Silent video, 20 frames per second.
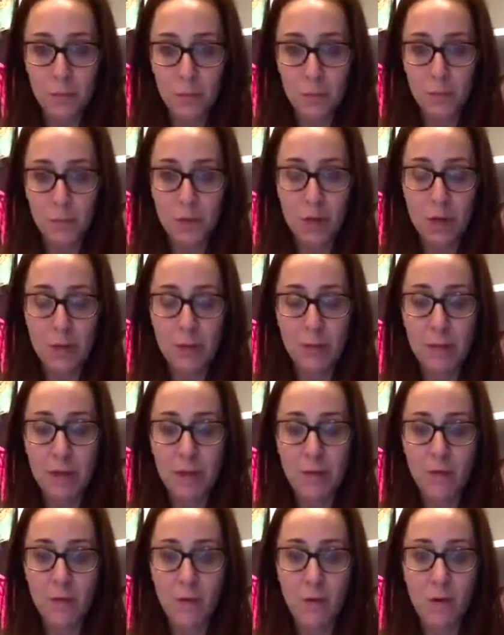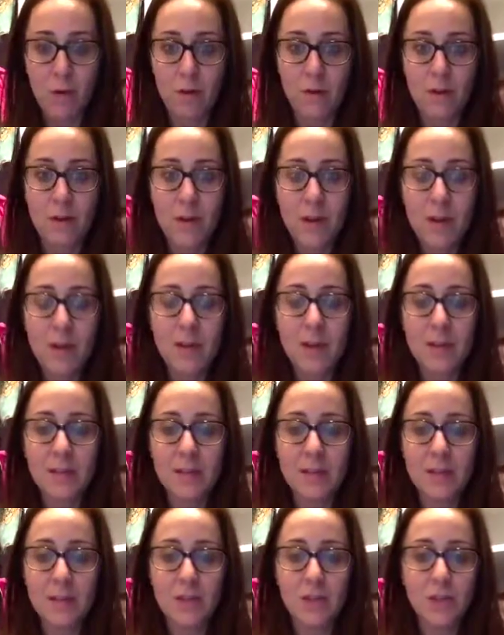we're talking back and forth,
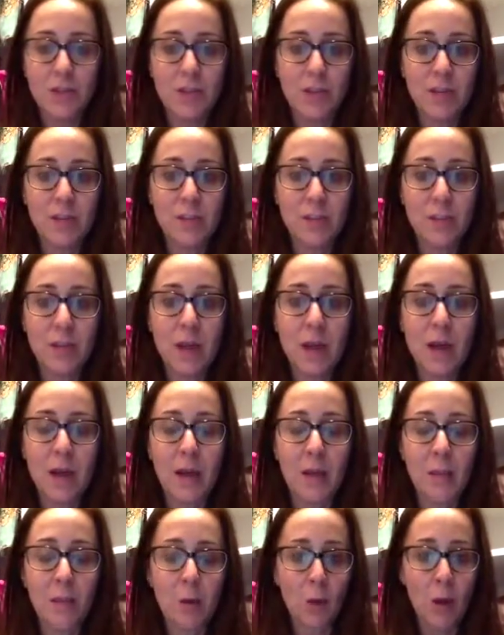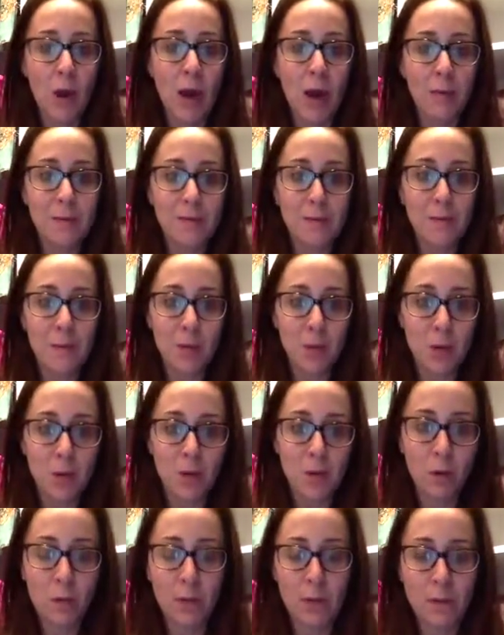is the genius behind Moabs, the mother of
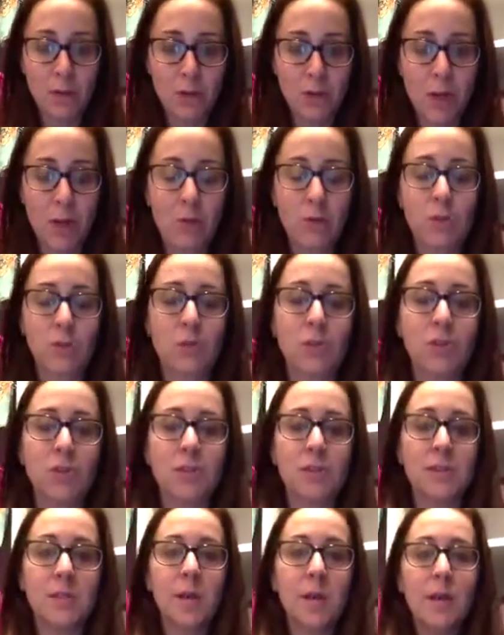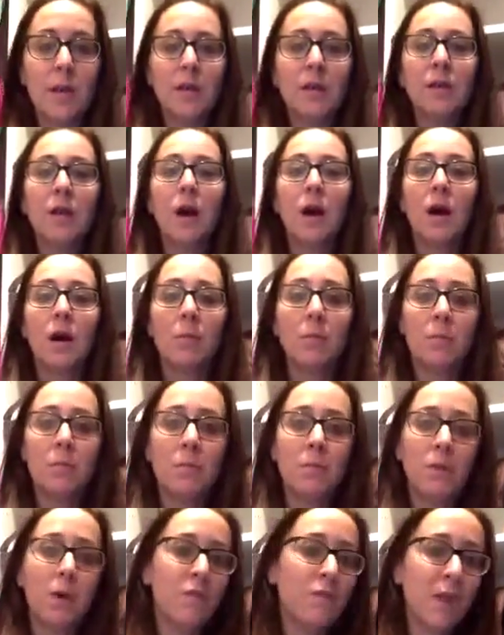all baby showers, which is
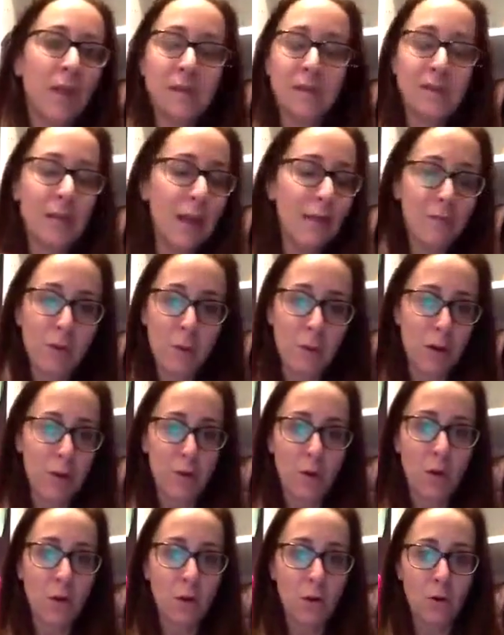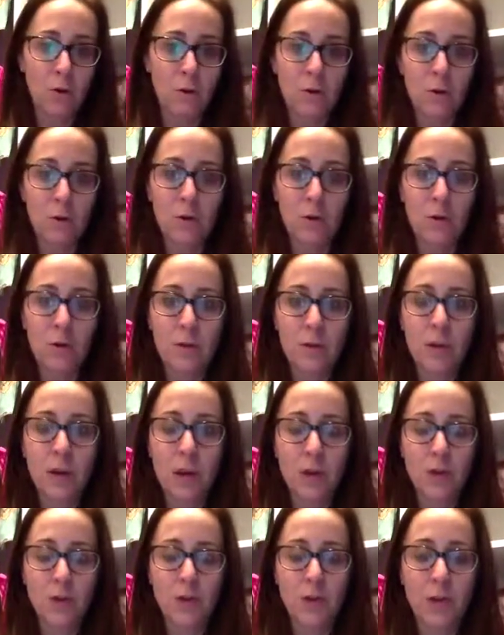events everywhere. They're all over the
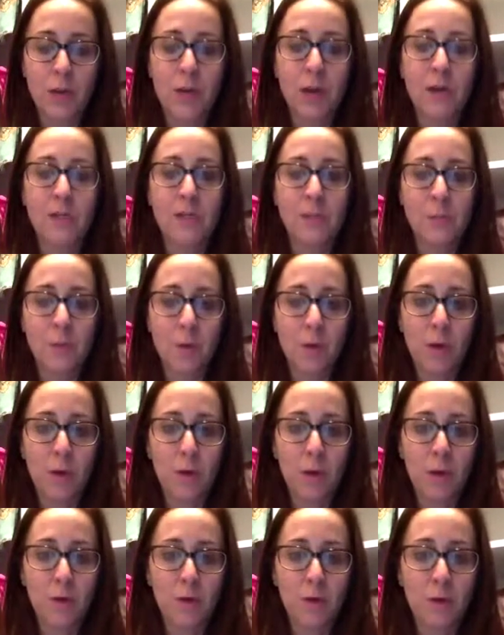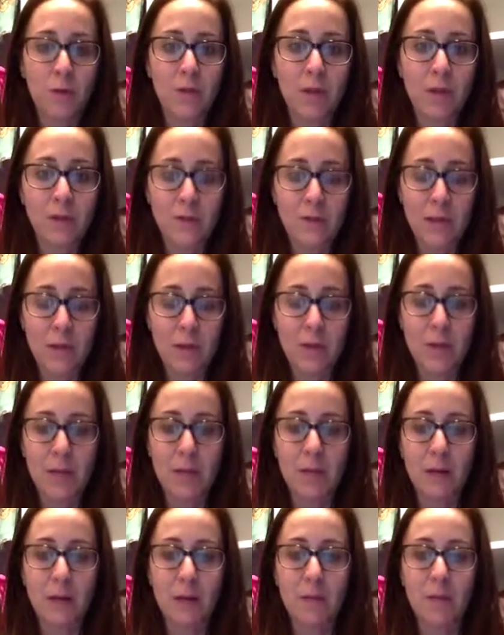country. And I spoke at one of her events down
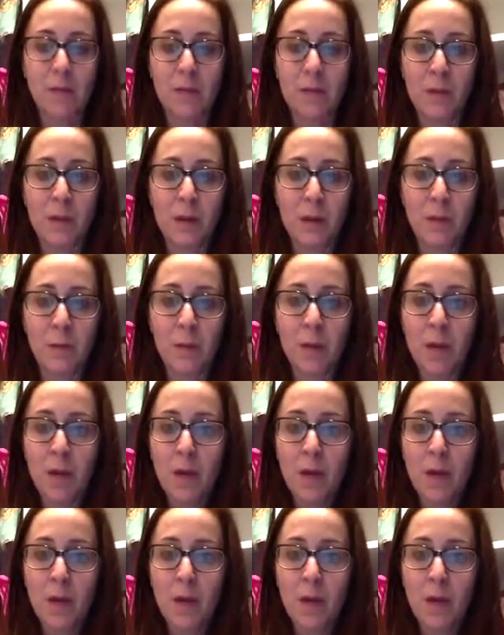here, and we've become